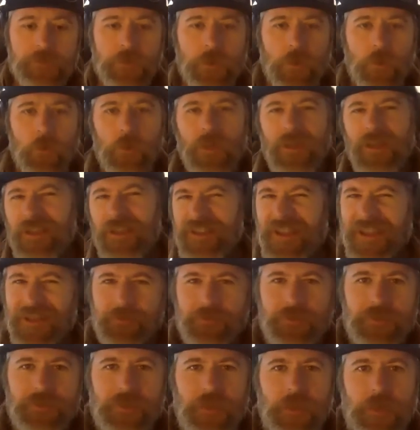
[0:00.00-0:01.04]
So
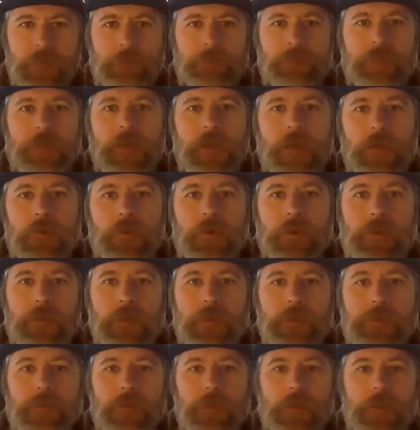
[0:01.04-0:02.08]
yeah, just kind of
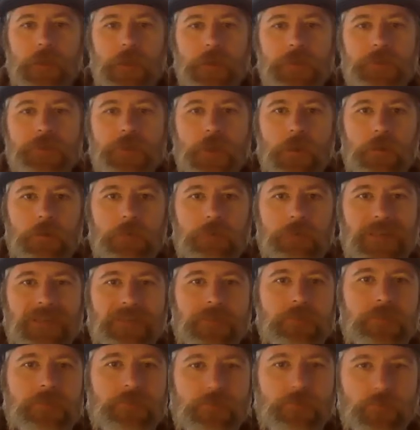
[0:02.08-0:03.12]
crank length in a nutshell.
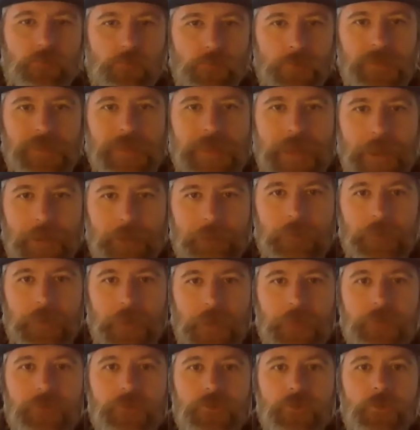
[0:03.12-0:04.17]
Nothing to really ever
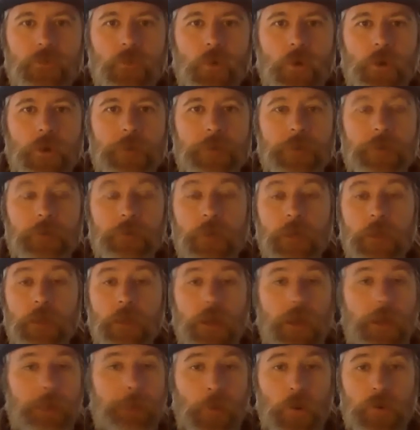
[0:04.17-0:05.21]
get too worried about.
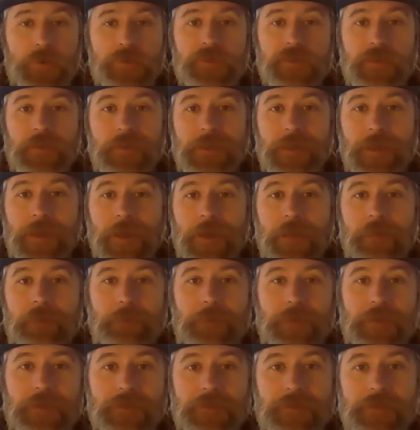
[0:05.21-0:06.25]
Personally, I
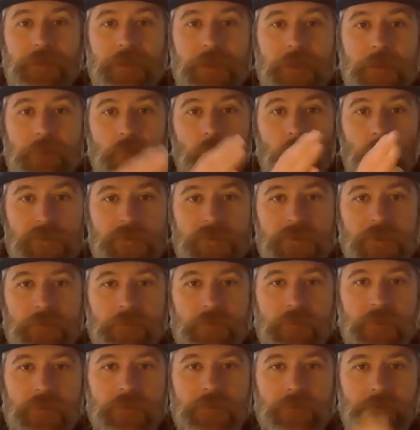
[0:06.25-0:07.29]
have bikes that have
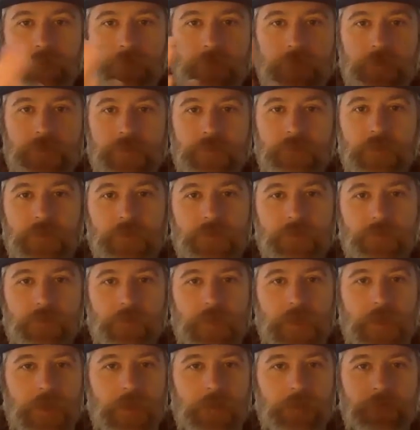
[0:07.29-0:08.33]
170s,
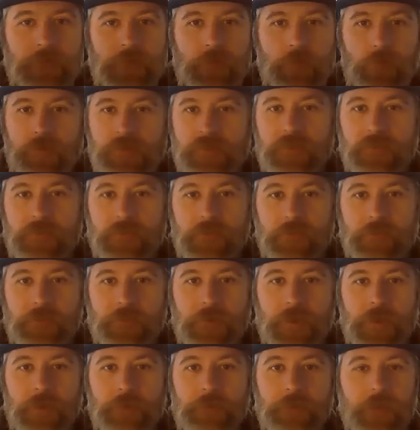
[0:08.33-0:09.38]
172.5, and
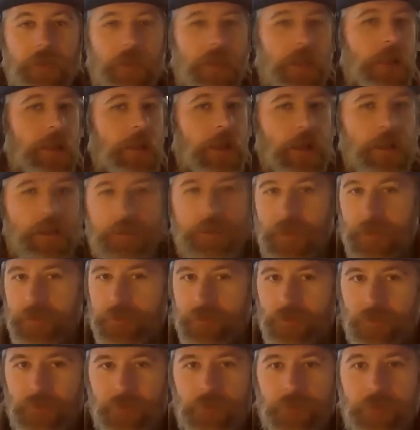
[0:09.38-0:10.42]
175. I
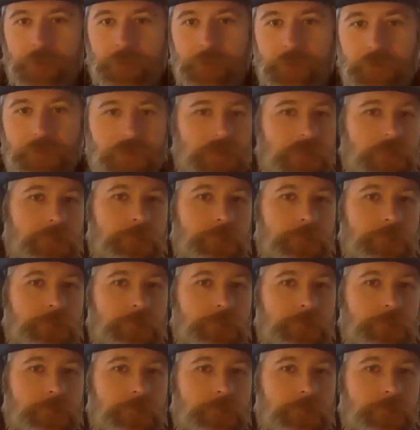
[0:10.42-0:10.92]
can't tell the difference.